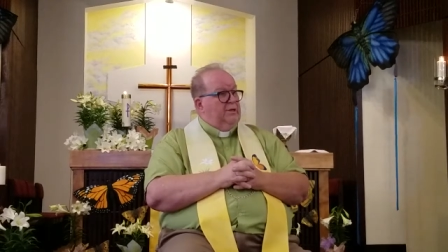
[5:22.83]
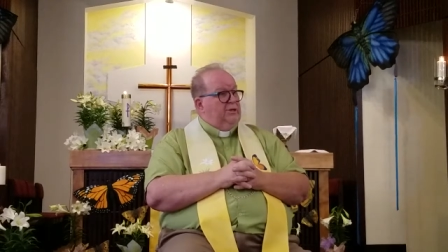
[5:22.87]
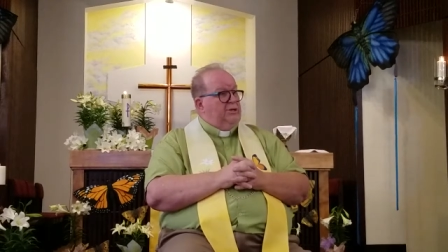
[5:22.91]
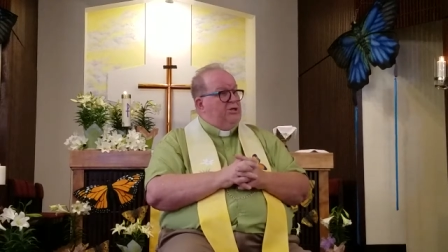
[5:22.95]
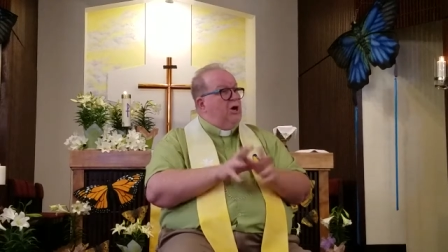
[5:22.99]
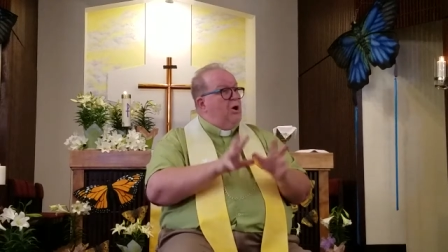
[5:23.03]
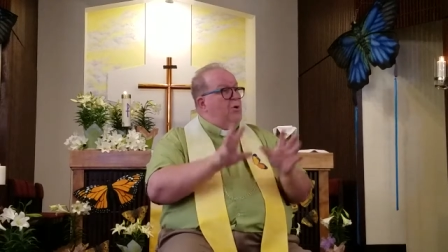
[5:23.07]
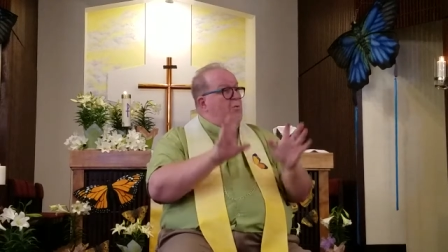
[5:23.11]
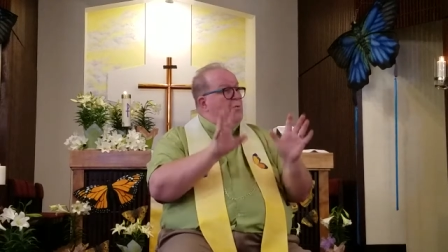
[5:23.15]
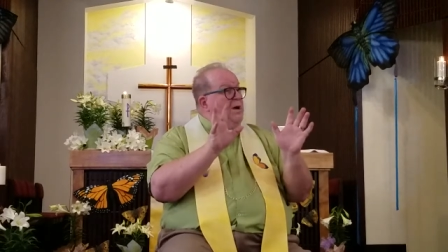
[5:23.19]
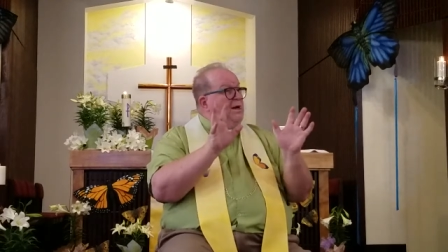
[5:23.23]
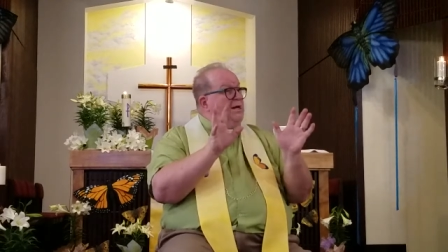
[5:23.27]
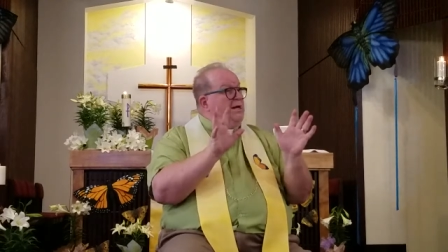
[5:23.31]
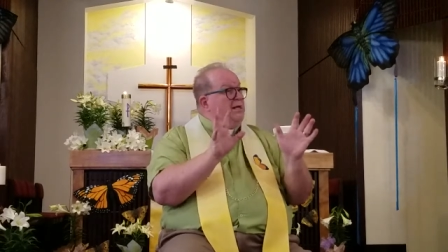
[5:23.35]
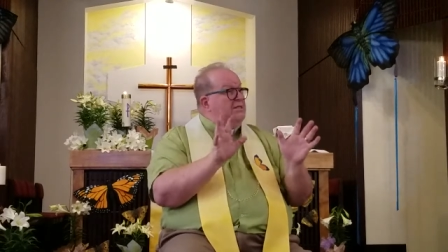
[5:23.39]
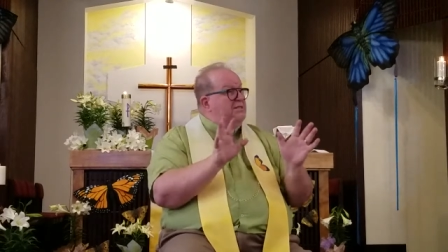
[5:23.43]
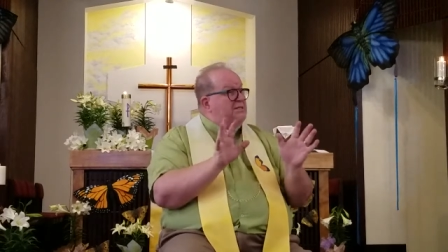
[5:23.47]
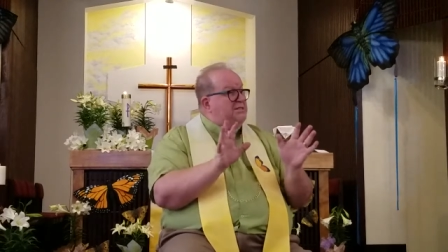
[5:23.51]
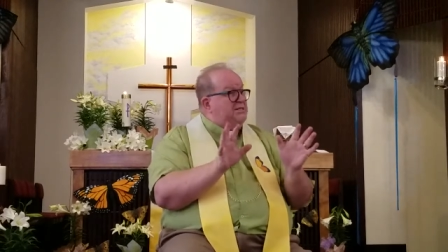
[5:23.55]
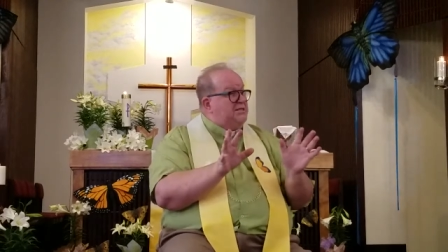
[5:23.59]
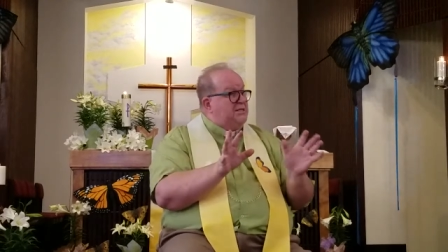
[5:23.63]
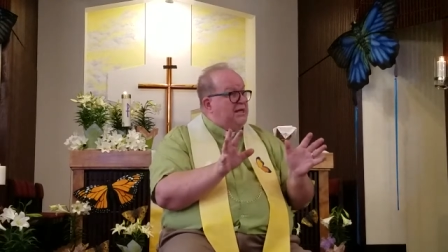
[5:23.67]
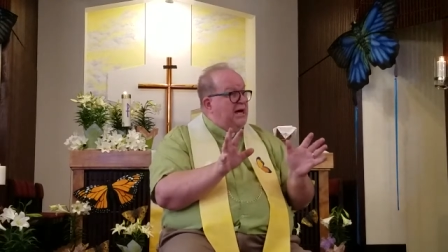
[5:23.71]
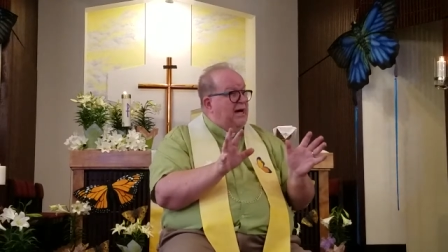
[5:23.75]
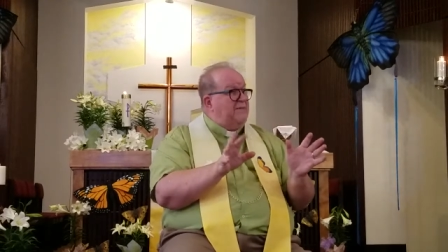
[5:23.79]
No one
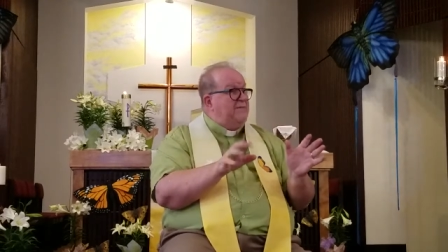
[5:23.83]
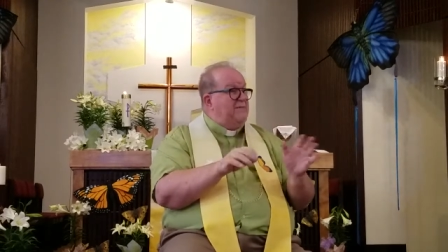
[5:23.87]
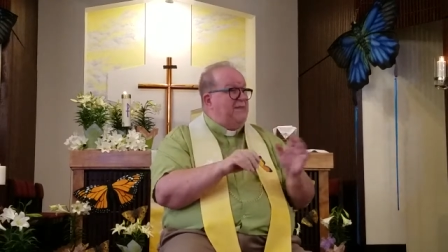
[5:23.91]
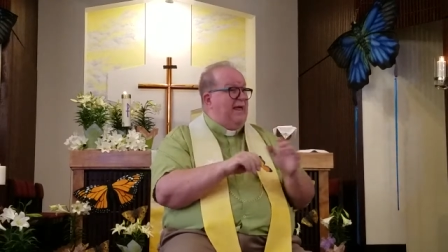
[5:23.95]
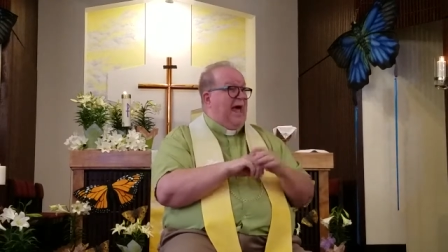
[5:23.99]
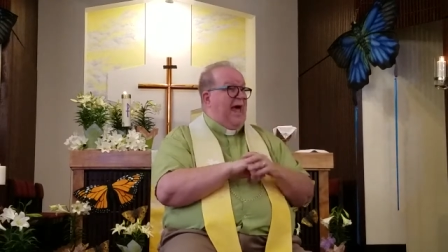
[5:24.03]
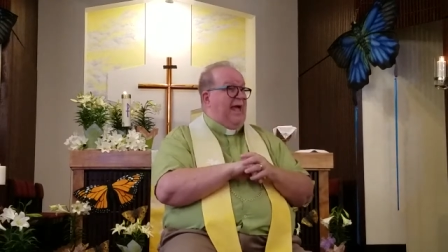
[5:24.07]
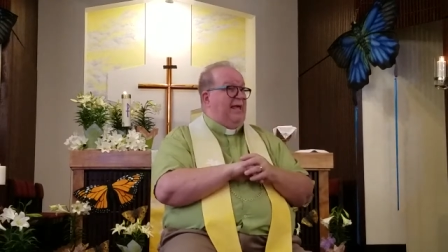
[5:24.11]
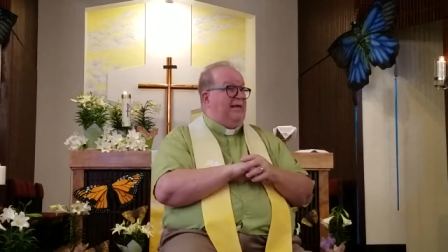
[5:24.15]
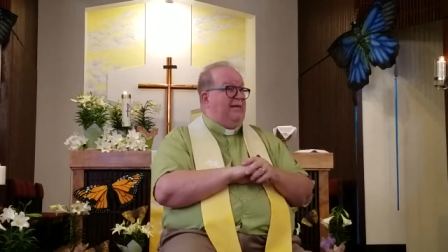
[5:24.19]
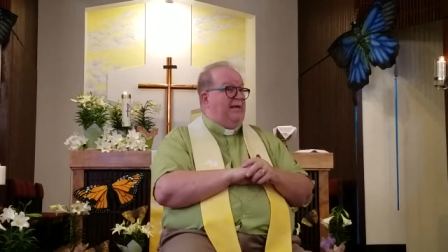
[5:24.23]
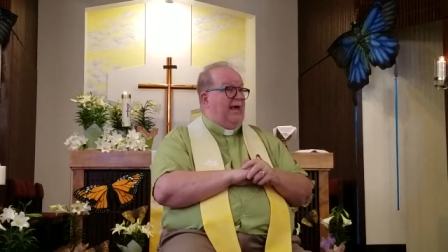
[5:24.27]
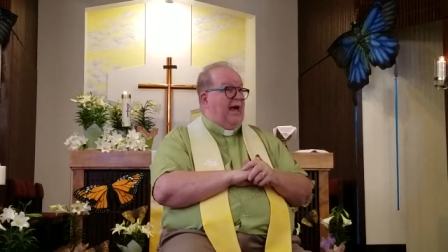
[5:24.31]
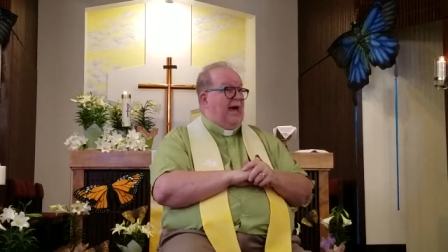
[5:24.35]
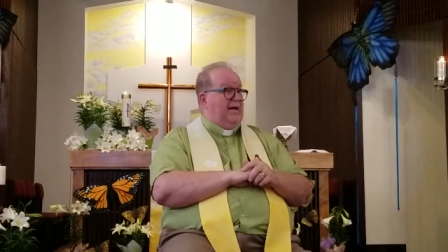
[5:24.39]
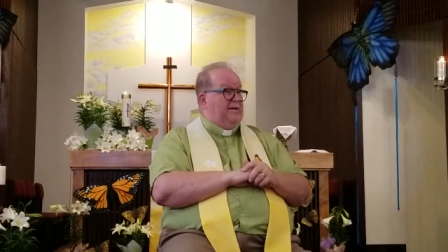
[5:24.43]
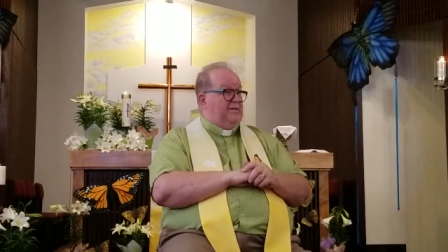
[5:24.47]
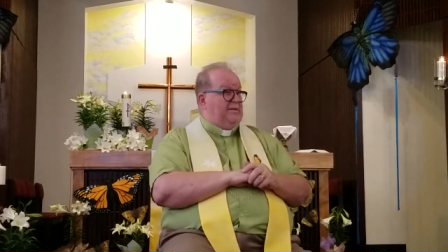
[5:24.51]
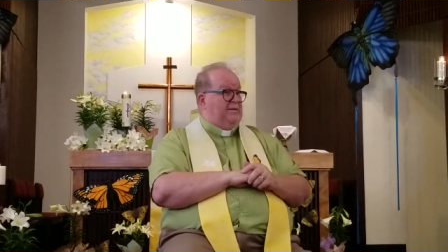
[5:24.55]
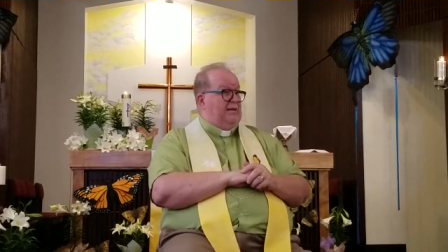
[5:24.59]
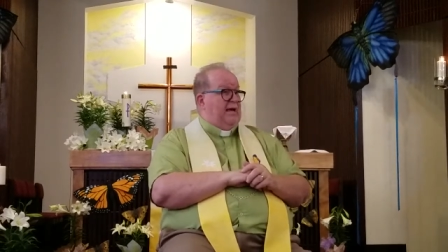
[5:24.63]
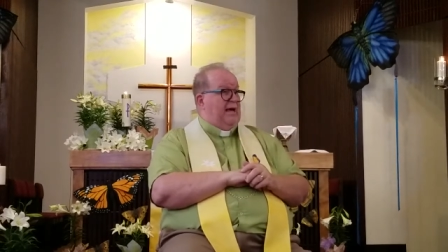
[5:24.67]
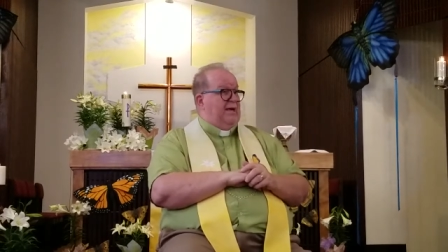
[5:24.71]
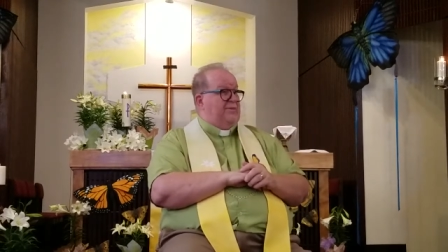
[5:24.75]
has done that yet